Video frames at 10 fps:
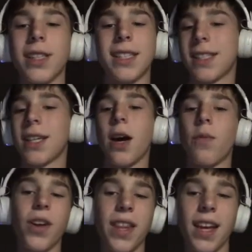It doesn't
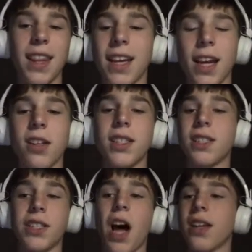come with anything
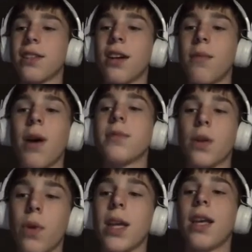else, just hostile mobs
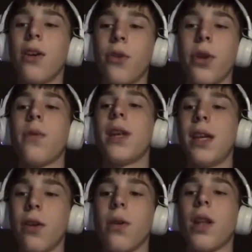that want to kill you and
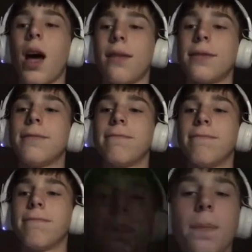eat you alive
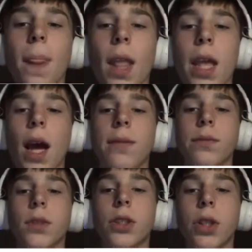yeah,
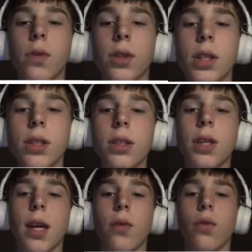so this
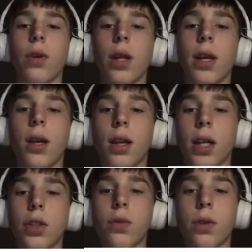is a really
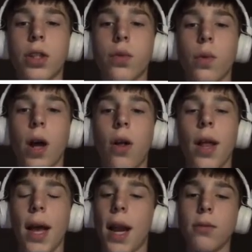nice one as
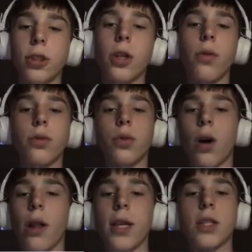well. And I'm just going through
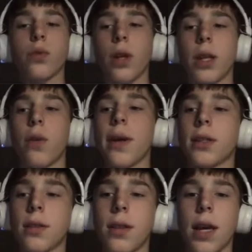all these really
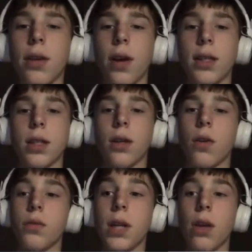quick so that you guys can
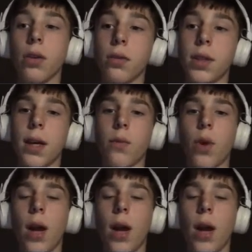go download them.